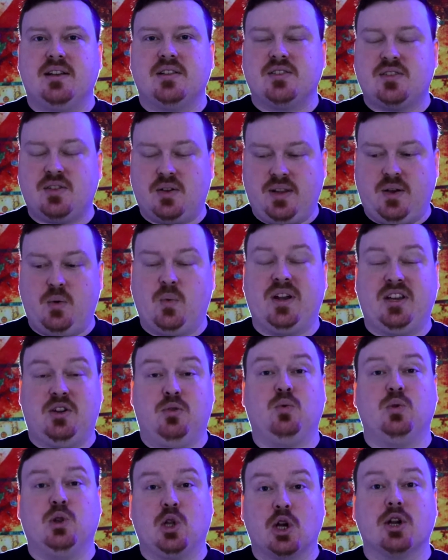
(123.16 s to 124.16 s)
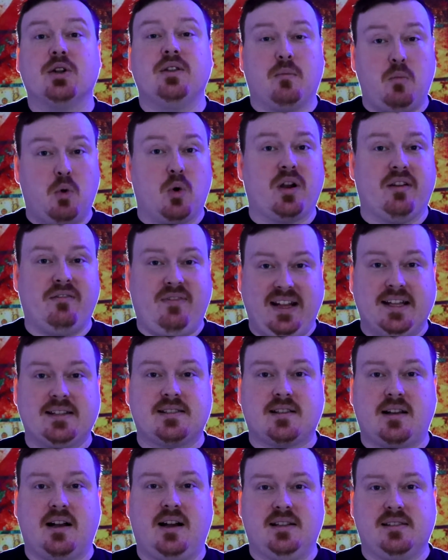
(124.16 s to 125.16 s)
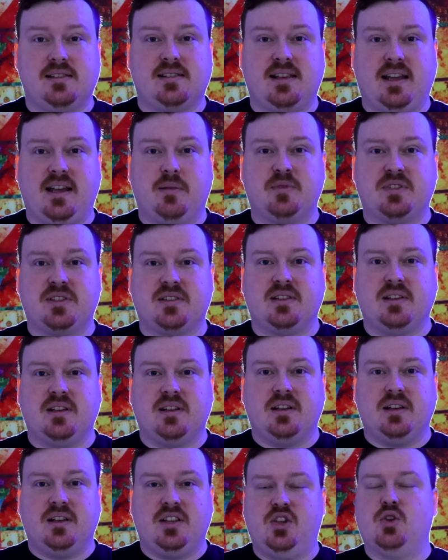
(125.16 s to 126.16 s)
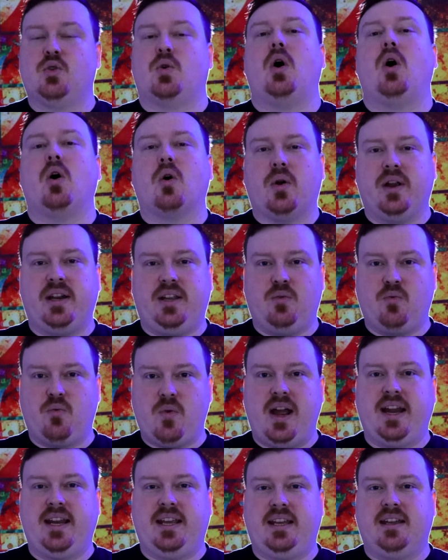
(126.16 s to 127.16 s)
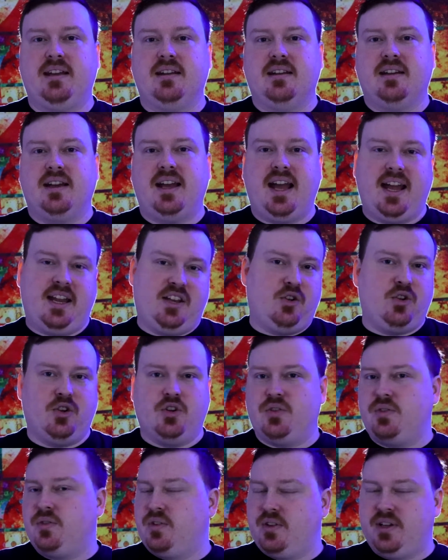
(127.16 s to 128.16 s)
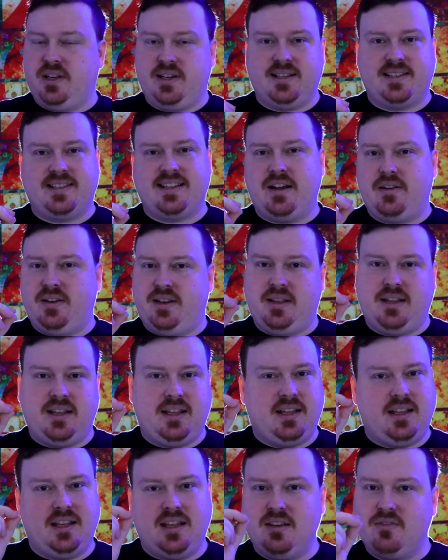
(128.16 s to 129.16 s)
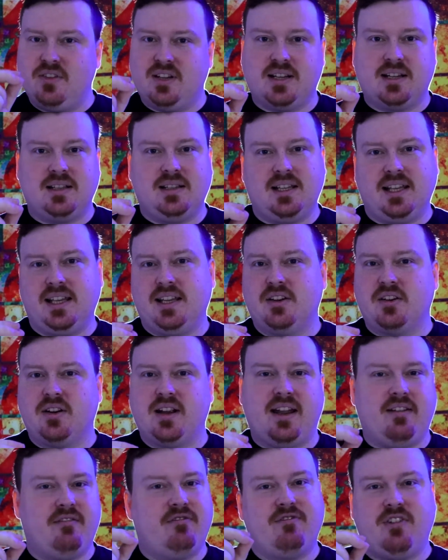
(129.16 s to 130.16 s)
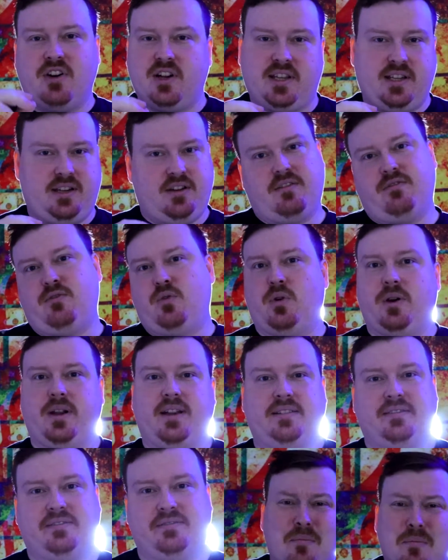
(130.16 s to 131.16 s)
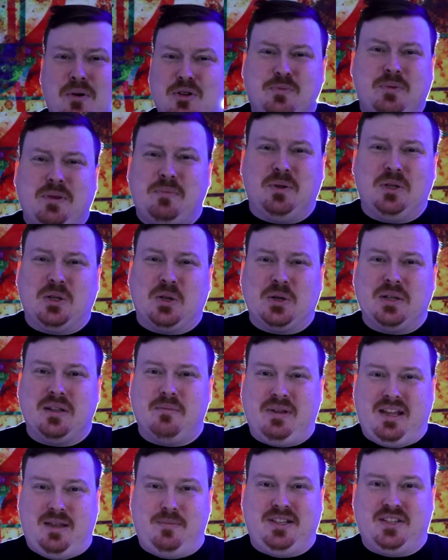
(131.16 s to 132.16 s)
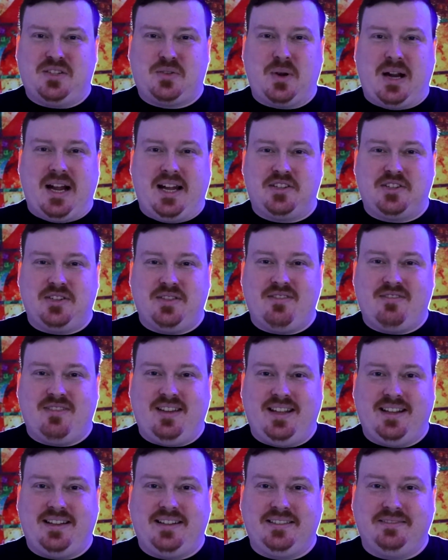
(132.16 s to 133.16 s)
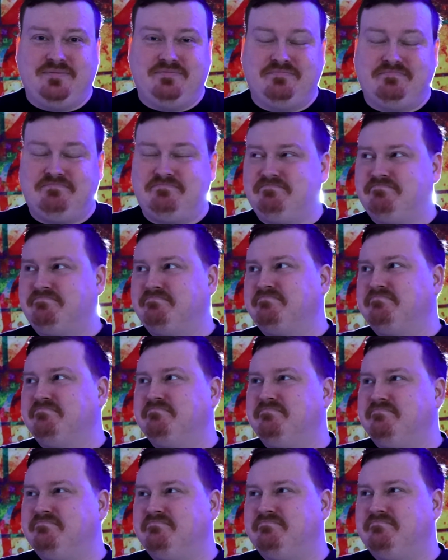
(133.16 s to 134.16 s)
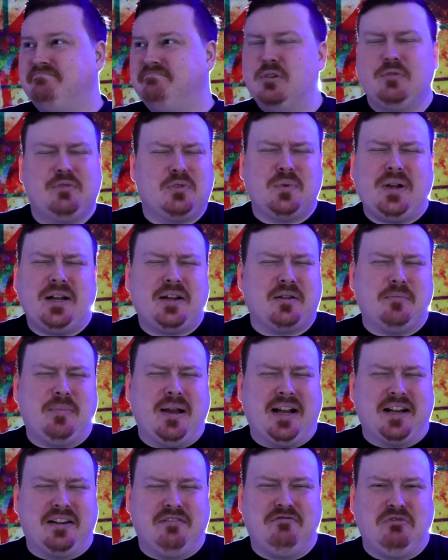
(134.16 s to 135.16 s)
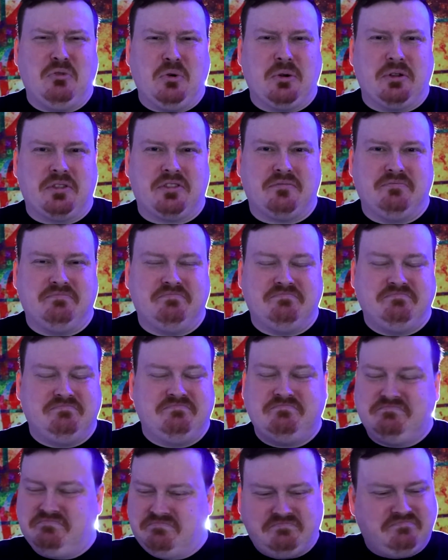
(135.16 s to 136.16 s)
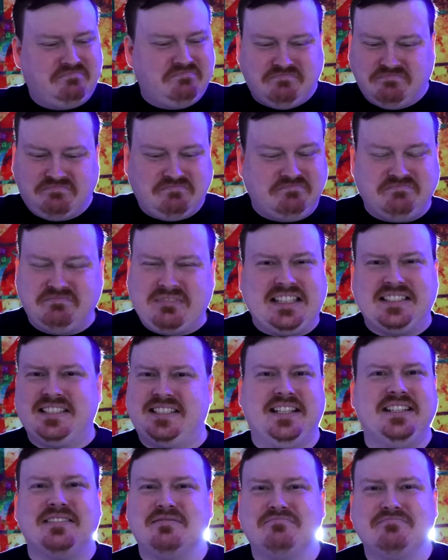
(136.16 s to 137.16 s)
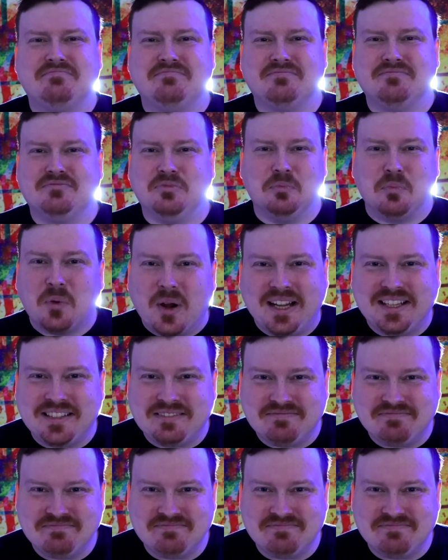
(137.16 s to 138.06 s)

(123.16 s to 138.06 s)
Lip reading: so that when you learn the more advanced concepts, you're already ready and you're gonna sound even cleaner and funkier for it. Most people learn the baby scratch and think, move the record back and forth. That's it, right?